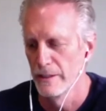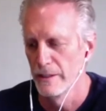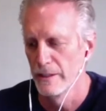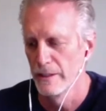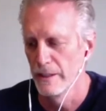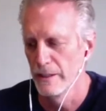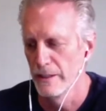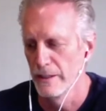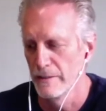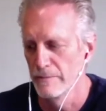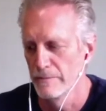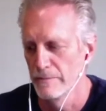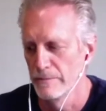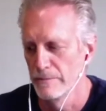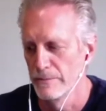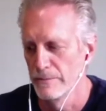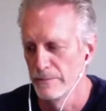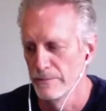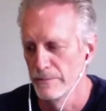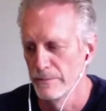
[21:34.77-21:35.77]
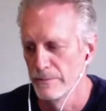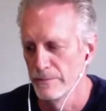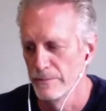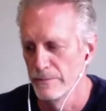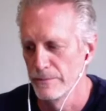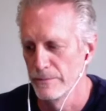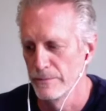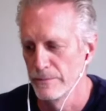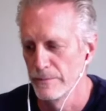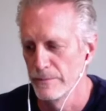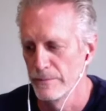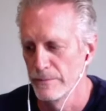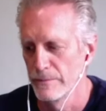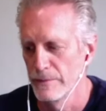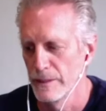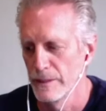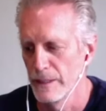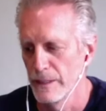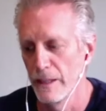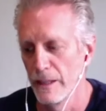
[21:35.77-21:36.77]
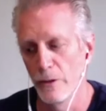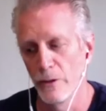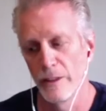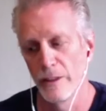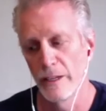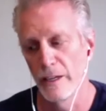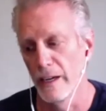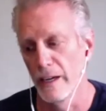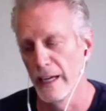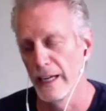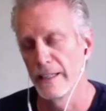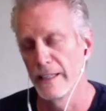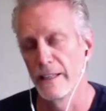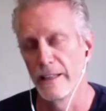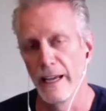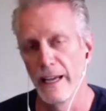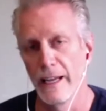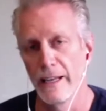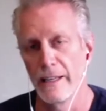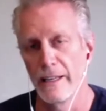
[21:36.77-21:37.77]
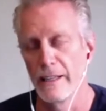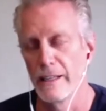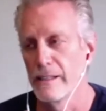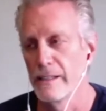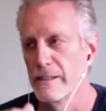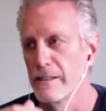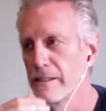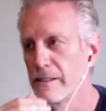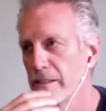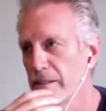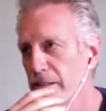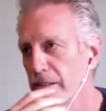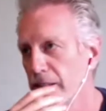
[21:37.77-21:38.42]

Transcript: um, and the only thing i'll add to that is